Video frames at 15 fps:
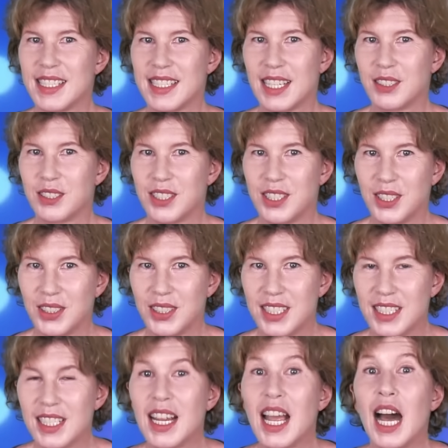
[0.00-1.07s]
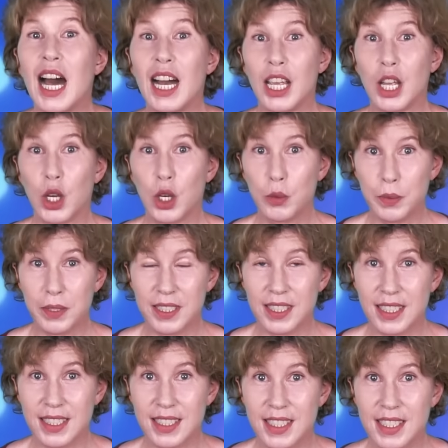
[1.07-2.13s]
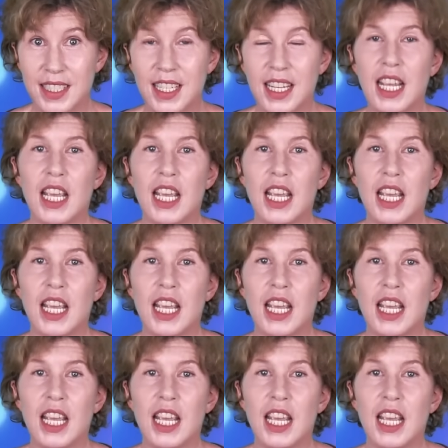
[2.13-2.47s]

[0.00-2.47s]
Sounds good? I hope it does.